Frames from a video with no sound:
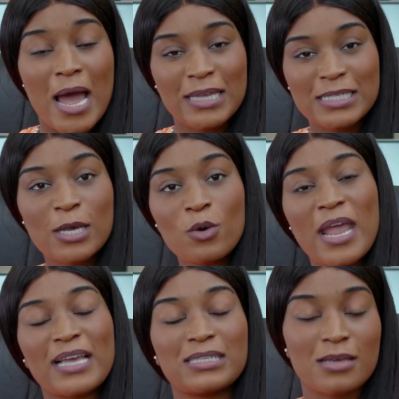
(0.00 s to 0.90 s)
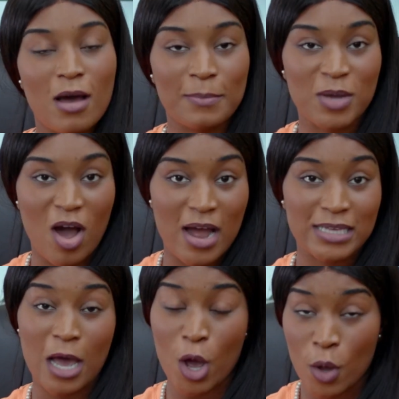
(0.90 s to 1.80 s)
until next time,
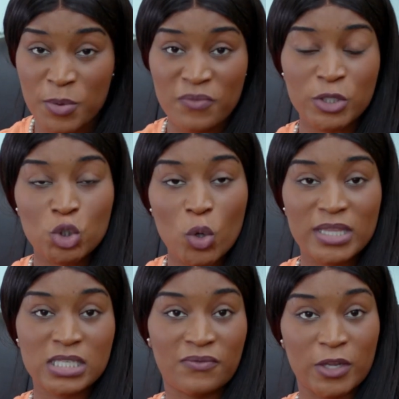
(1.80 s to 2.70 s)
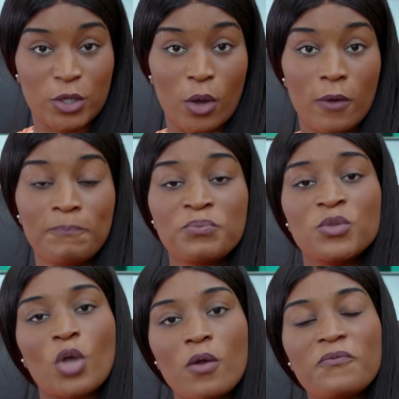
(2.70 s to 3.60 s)
guys, I hope you've enjoyed this video.
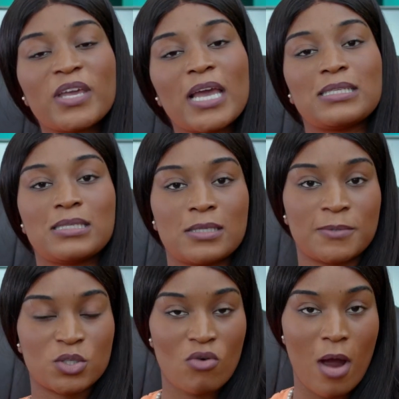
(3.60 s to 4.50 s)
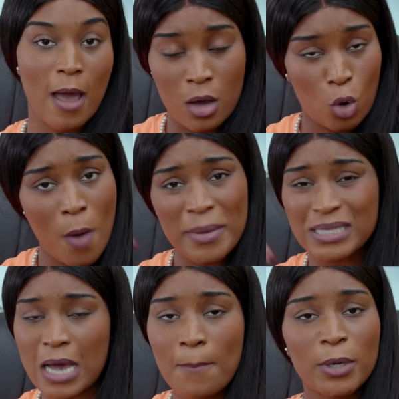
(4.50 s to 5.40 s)
Don't forget to subscribe, comment
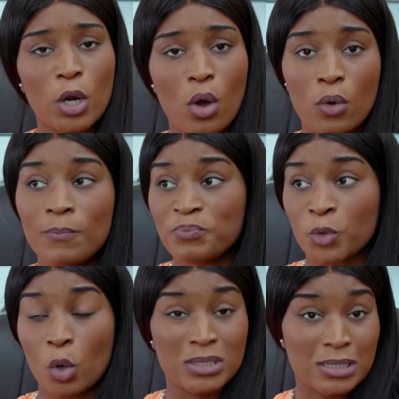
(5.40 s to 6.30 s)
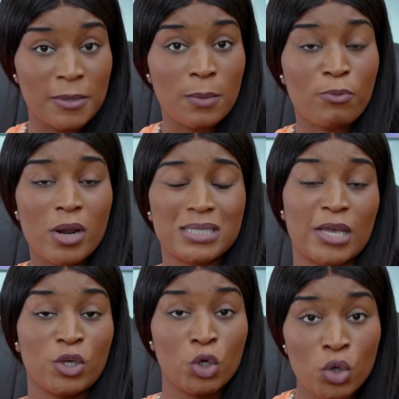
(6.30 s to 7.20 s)
down below on some of the products
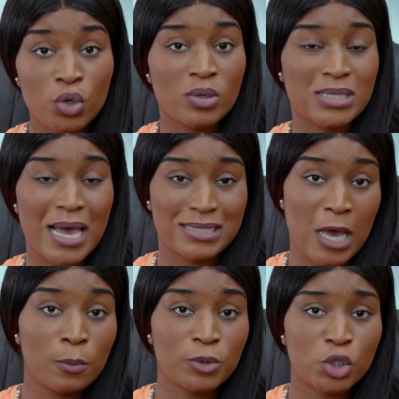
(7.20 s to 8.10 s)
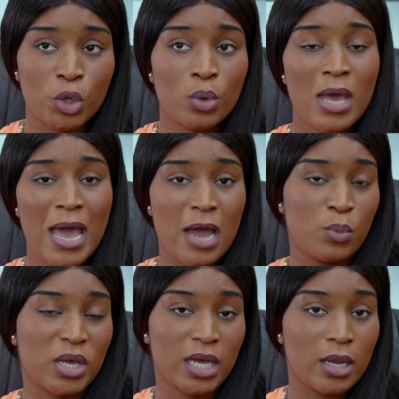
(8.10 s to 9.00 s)
that you use that has helped you, and
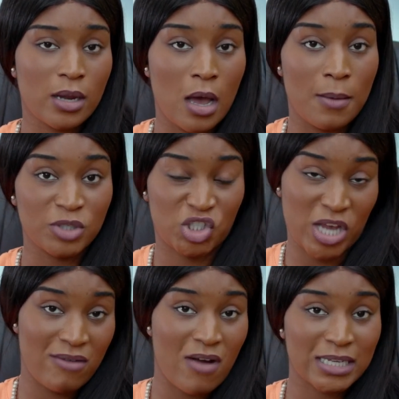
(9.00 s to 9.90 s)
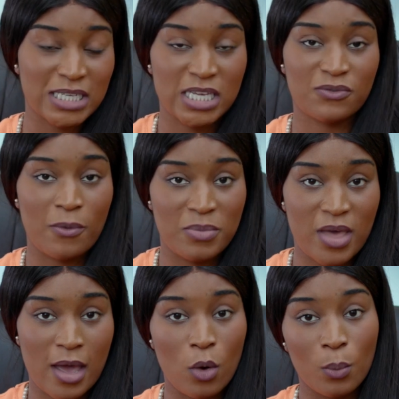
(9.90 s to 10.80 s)
we can share ideas from
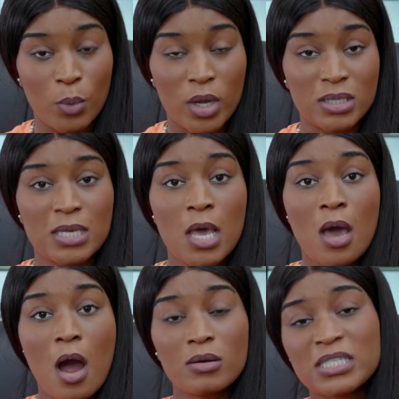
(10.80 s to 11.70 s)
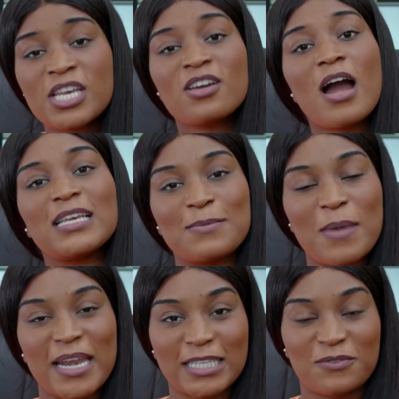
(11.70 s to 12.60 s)
there onwards. I'll see you guys in
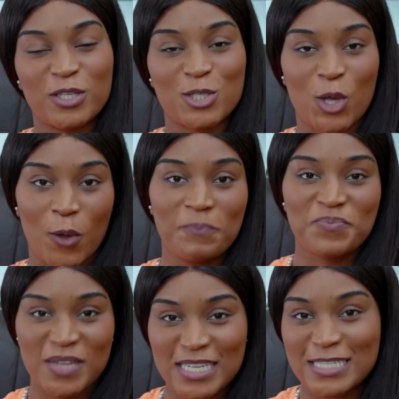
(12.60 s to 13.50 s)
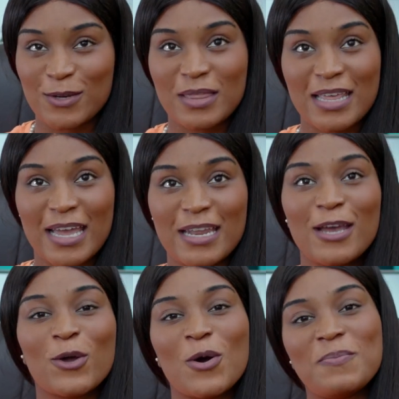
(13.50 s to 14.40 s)
my next video. Until then,
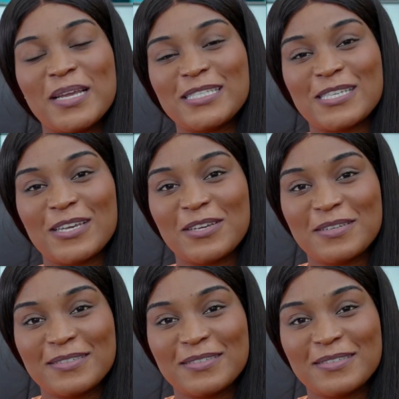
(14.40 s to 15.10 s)
God bless you.